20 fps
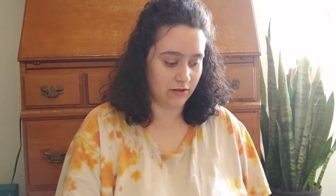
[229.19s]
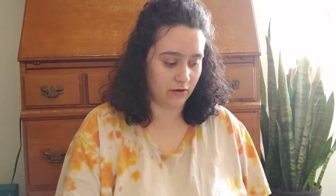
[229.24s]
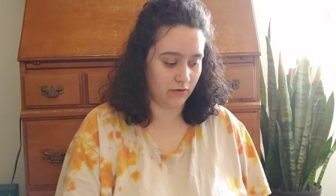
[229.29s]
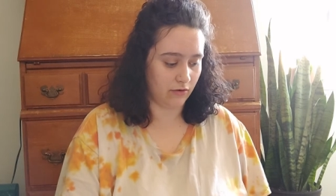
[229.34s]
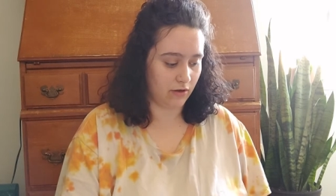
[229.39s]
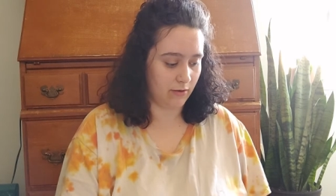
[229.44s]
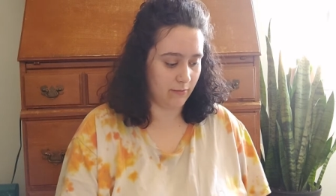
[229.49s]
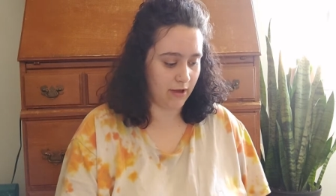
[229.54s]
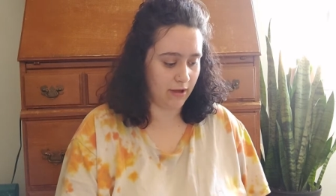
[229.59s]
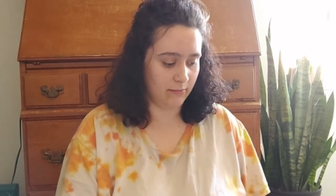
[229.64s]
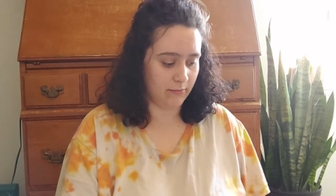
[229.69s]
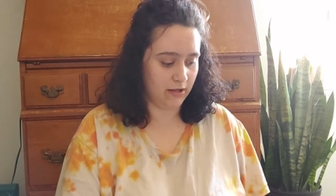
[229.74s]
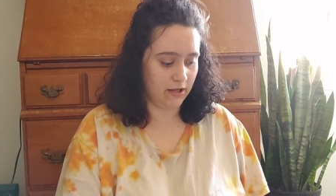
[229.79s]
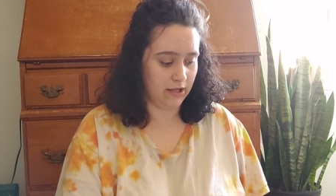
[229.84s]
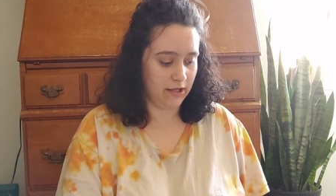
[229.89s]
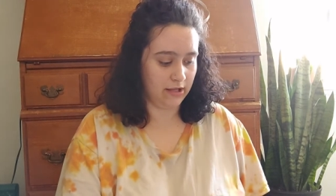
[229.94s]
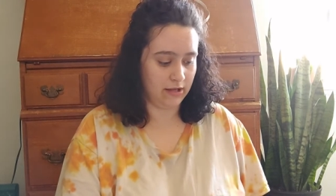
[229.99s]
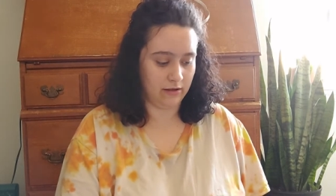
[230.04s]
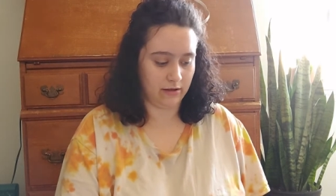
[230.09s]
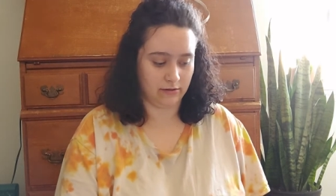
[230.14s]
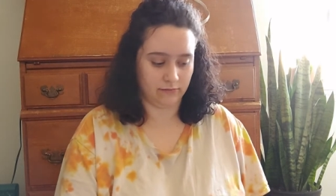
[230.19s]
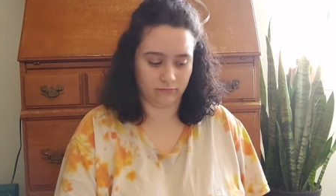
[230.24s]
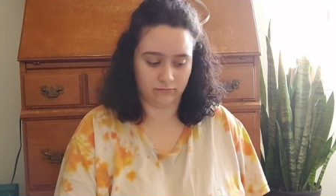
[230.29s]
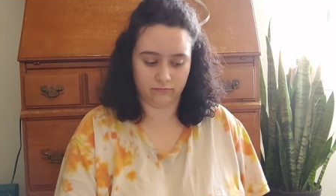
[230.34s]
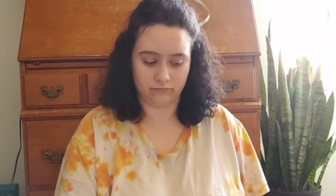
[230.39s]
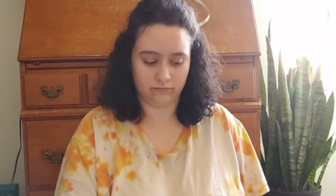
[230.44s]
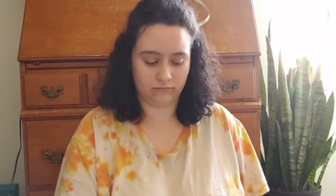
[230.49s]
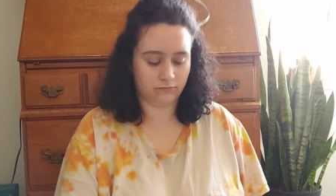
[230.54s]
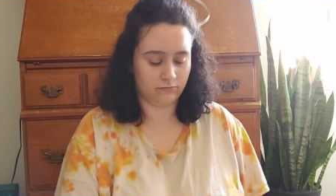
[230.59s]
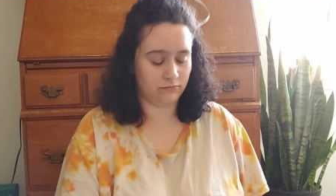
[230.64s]
Don't come at me.
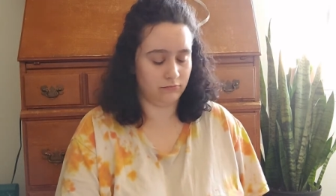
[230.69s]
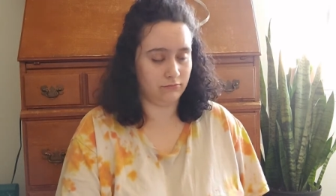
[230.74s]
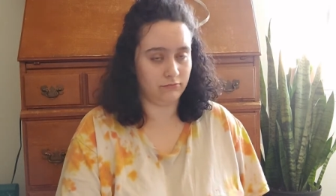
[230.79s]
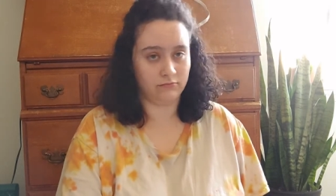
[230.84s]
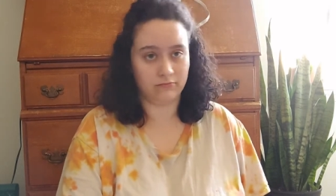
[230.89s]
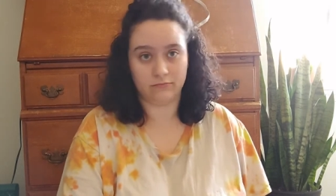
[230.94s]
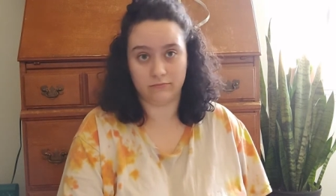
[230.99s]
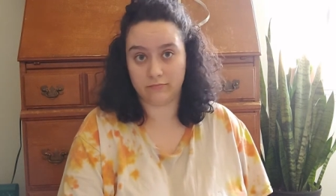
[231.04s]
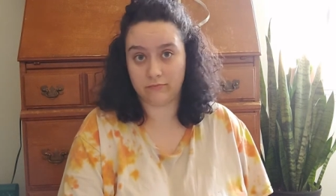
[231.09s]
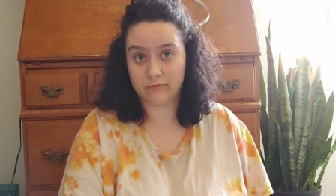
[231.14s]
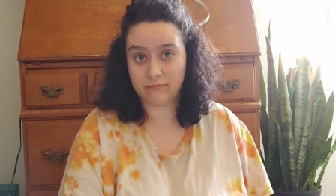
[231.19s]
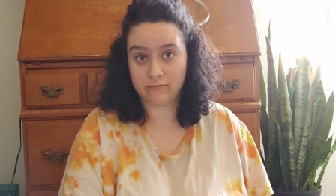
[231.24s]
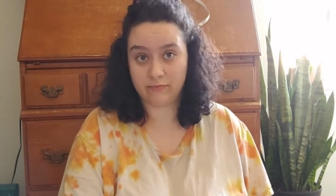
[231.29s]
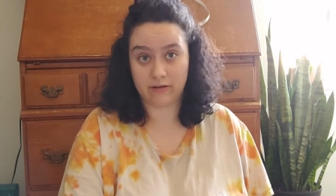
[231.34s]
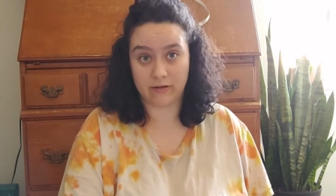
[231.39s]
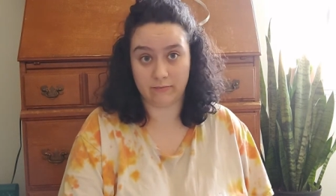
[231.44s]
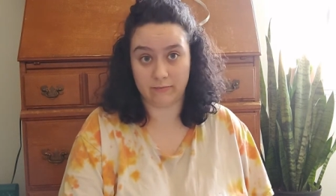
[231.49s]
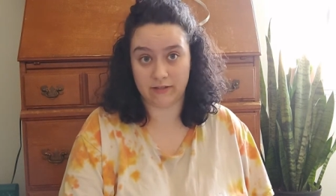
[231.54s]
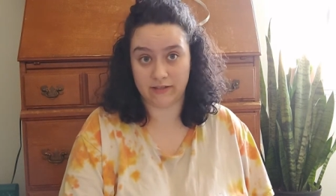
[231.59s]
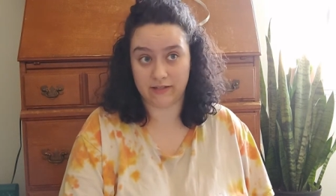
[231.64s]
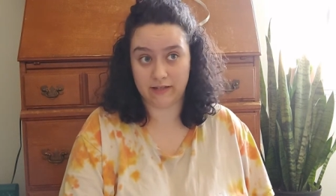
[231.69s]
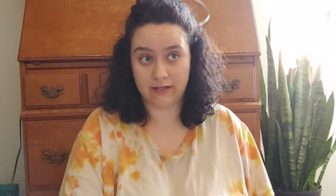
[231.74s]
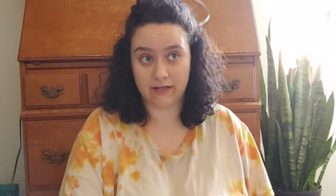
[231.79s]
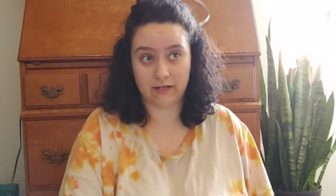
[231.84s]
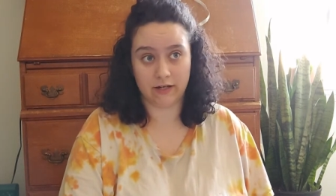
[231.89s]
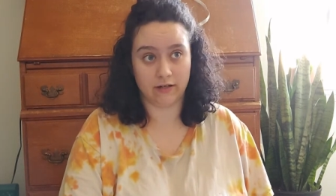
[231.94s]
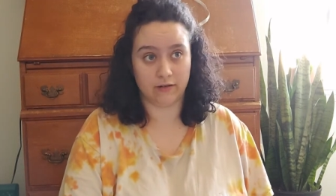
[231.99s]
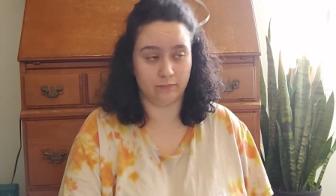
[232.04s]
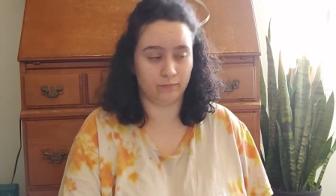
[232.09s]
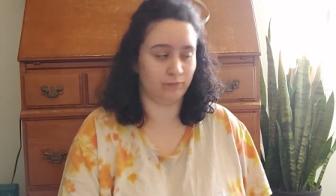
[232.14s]
it's been a busy
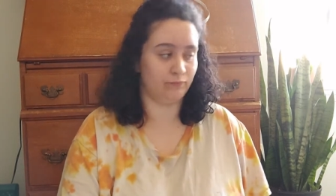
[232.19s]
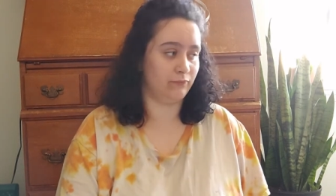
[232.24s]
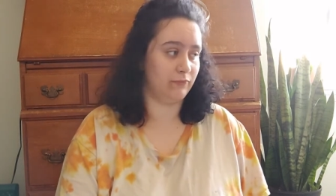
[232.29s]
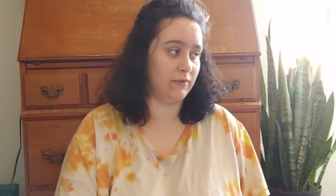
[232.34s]
year,